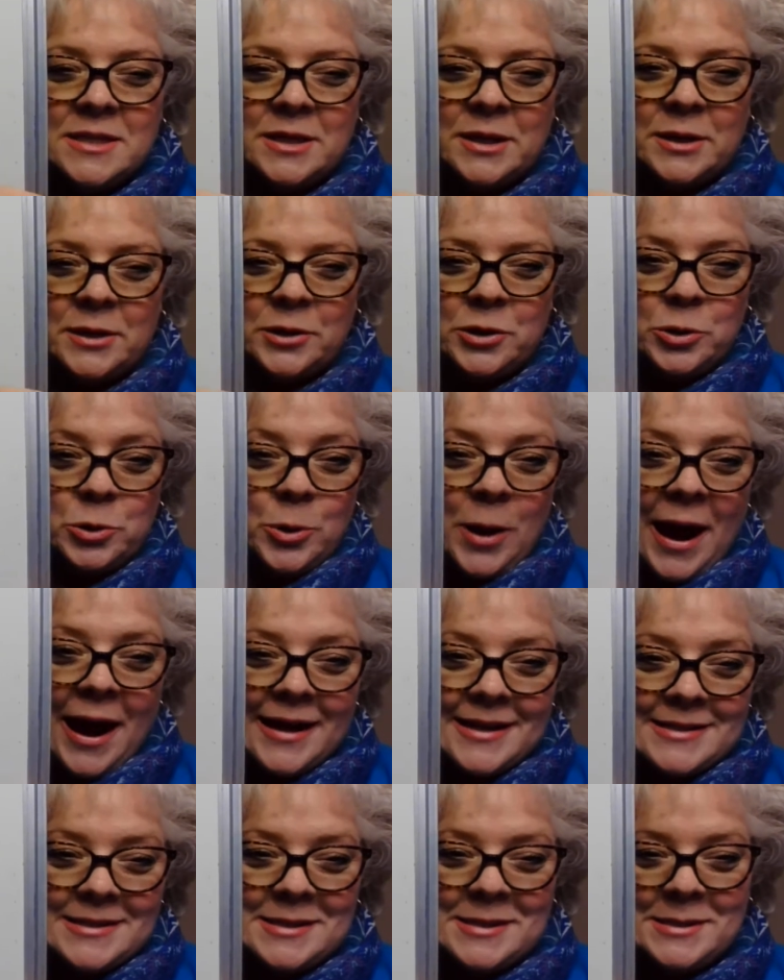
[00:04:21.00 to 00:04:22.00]
the
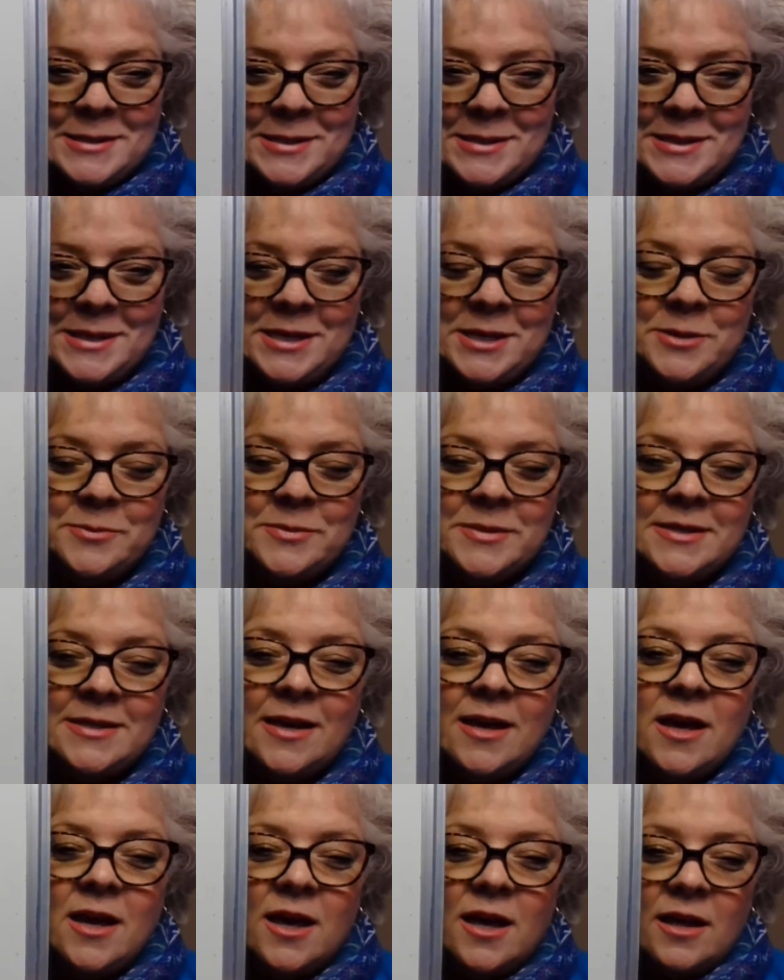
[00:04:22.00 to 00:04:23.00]
cracks and seams.
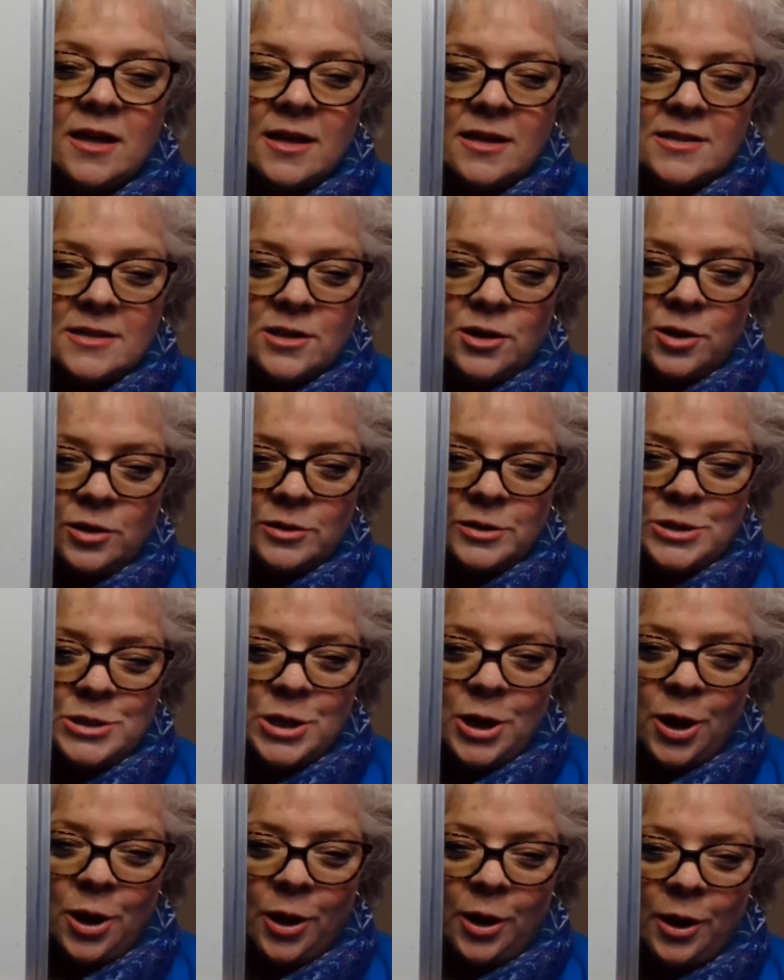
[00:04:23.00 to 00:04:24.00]
It's called
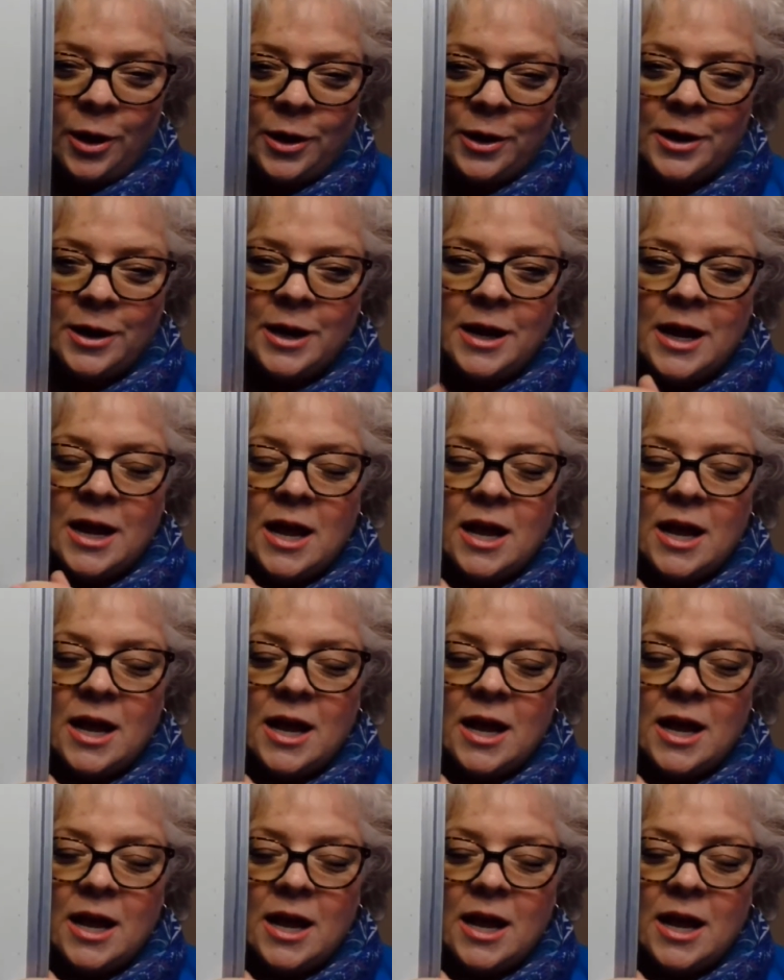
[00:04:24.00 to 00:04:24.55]
tar.